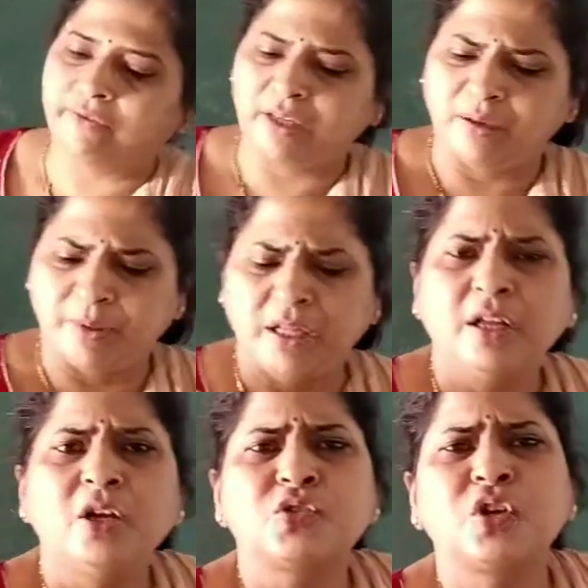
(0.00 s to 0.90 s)

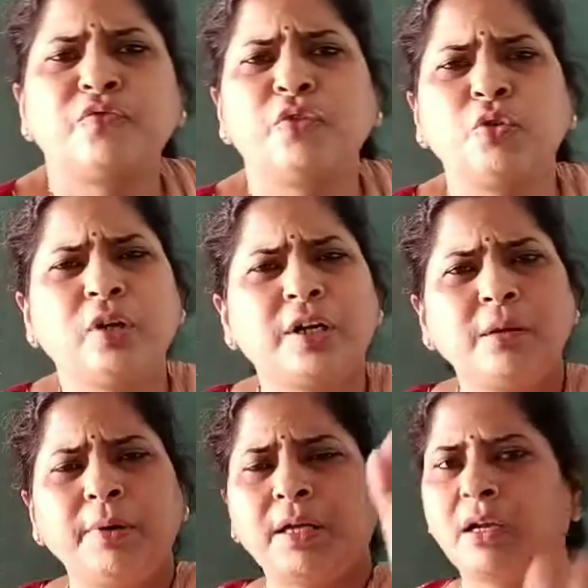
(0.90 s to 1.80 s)
variable. So if you do
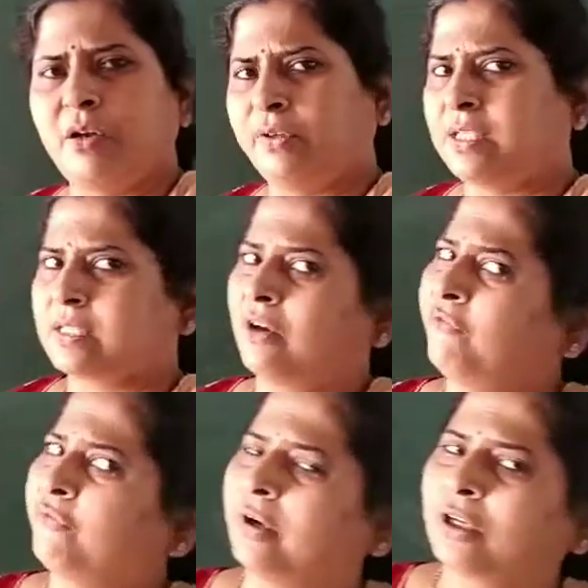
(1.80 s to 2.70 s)
little bit this
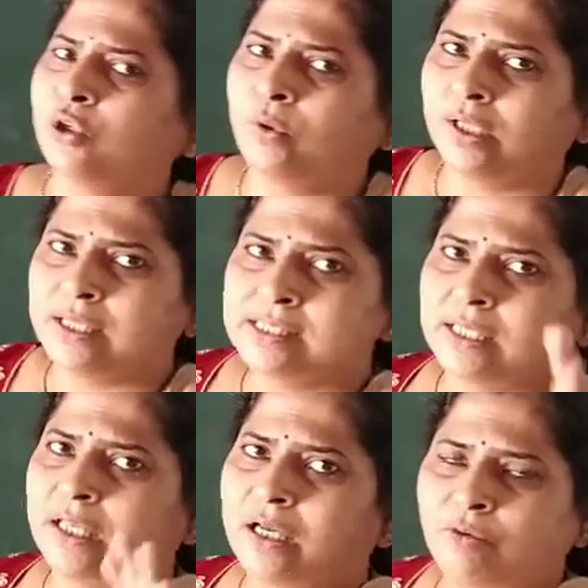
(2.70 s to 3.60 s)
rough work, you will
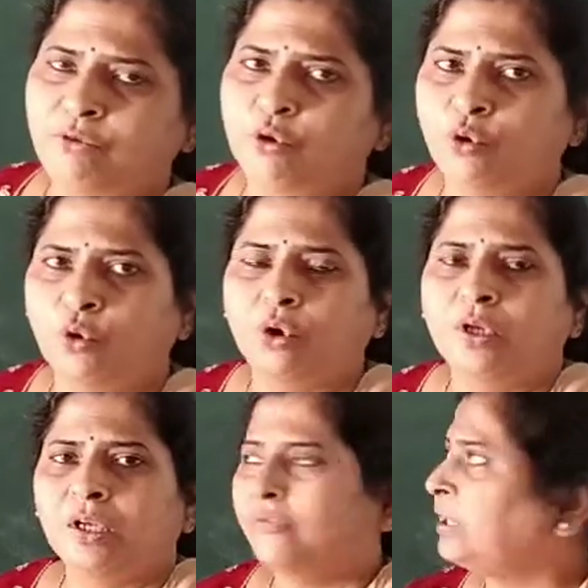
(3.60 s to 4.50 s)
easily come to know
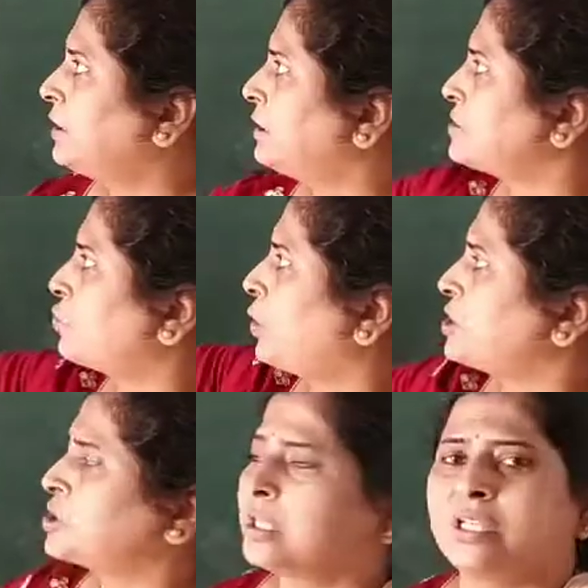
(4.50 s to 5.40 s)
whether this
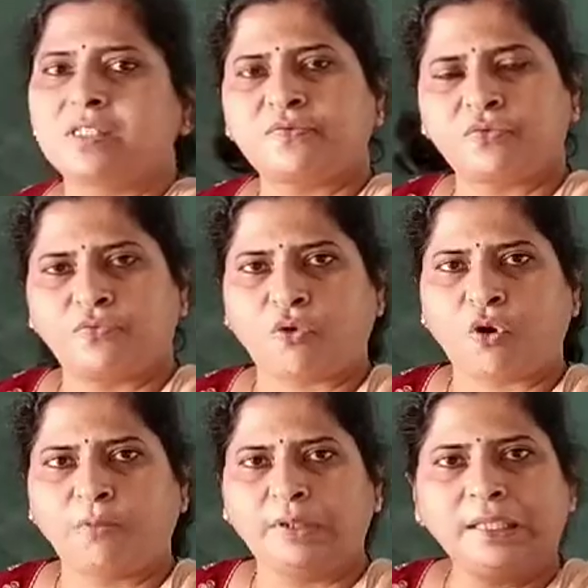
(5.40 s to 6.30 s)
question is
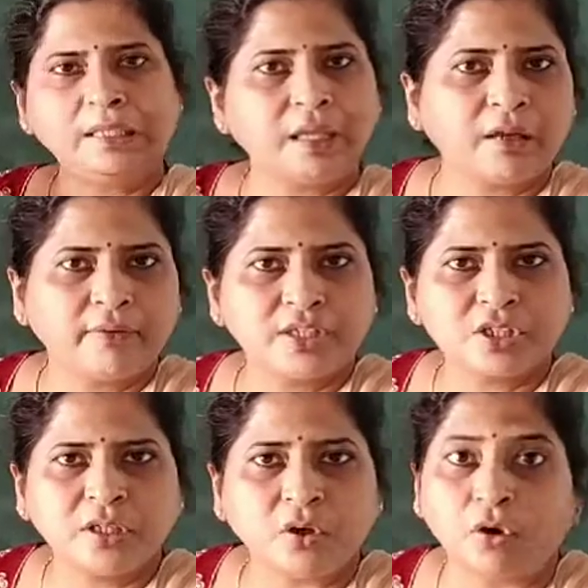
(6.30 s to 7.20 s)
from linear
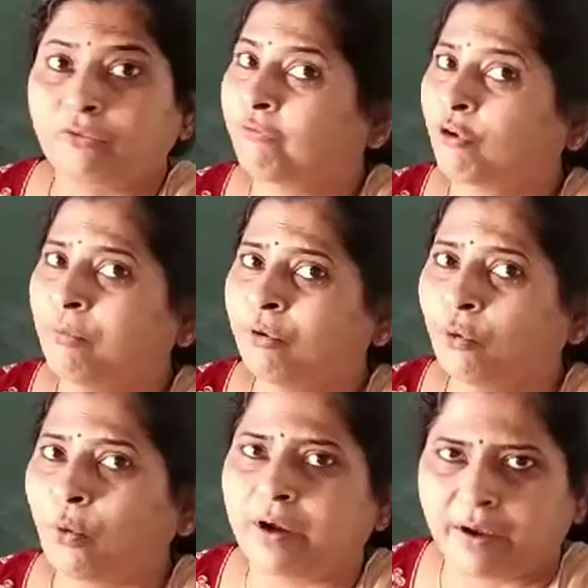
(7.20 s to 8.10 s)
equation or from
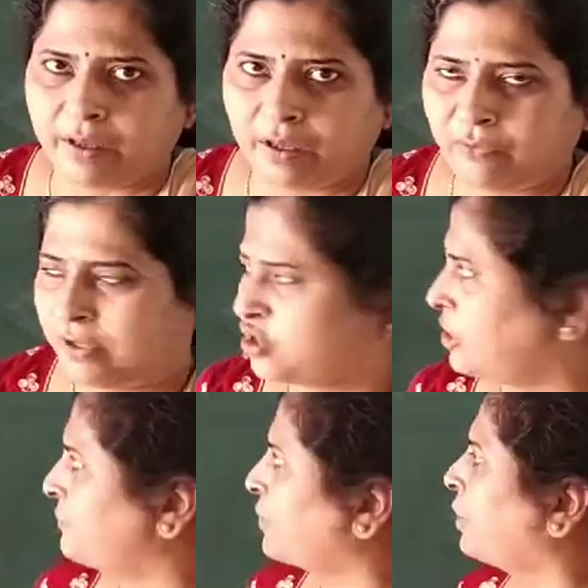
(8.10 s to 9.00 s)
quadratic equation.
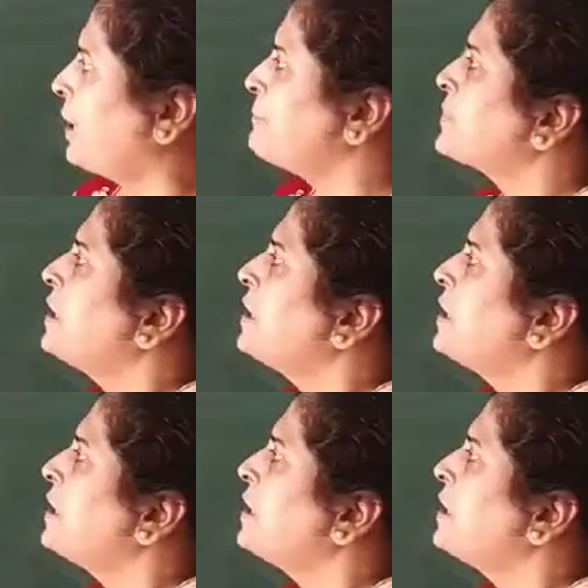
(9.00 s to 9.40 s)
Okay.